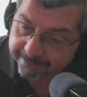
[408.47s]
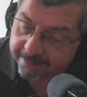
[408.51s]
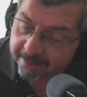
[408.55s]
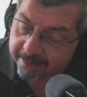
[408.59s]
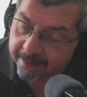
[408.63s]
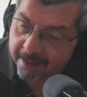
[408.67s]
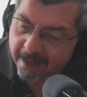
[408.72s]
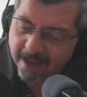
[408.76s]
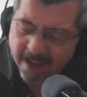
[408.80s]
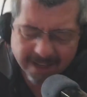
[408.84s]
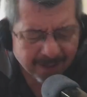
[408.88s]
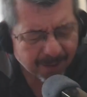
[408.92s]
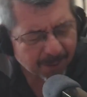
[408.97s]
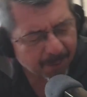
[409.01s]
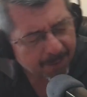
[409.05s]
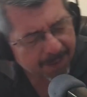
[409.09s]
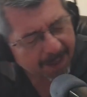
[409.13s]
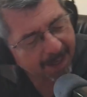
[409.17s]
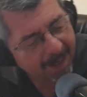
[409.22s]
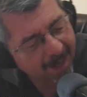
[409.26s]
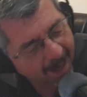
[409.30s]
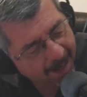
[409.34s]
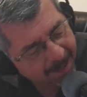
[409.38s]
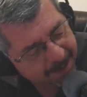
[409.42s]
You know, then
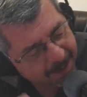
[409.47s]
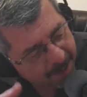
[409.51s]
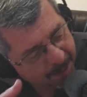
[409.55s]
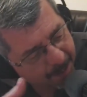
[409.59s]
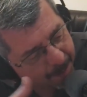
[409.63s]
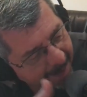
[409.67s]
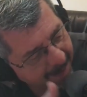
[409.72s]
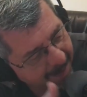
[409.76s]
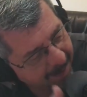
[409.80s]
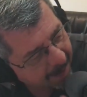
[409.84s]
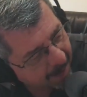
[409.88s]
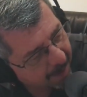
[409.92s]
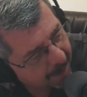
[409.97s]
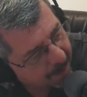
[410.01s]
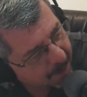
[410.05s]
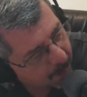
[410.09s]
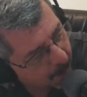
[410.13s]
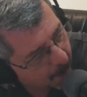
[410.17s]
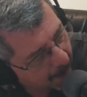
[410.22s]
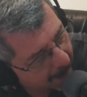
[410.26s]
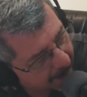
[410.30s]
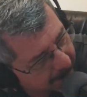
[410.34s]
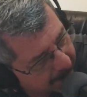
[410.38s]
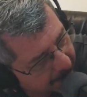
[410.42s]
as it's making its
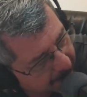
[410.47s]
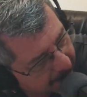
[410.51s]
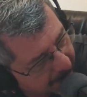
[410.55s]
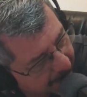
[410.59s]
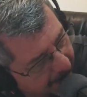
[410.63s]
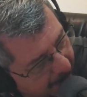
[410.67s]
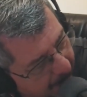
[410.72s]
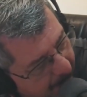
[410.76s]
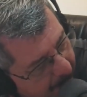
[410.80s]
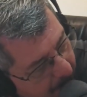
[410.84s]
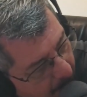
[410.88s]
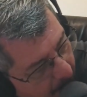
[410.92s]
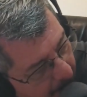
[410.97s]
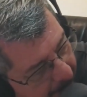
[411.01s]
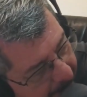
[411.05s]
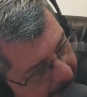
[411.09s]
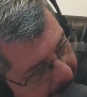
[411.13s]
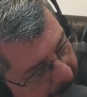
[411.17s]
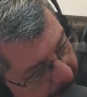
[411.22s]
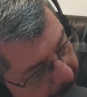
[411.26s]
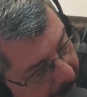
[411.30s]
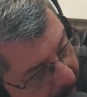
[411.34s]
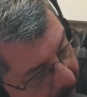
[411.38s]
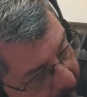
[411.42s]
way through the airport, you
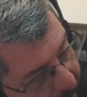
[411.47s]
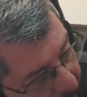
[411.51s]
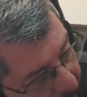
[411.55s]
would have thought